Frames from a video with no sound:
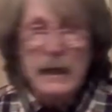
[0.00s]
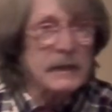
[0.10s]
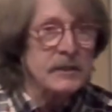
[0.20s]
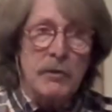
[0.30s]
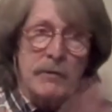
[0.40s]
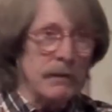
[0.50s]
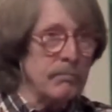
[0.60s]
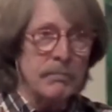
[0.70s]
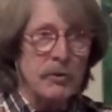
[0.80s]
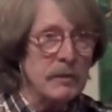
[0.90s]
and so they
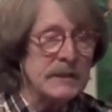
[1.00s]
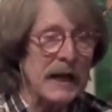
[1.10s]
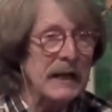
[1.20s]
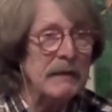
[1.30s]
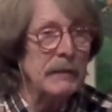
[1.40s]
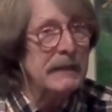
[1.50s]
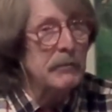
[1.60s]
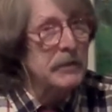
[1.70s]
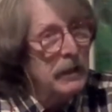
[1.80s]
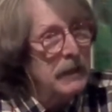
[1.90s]
knew exactly what they
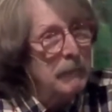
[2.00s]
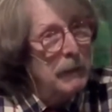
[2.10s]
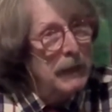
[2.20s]
were talking about.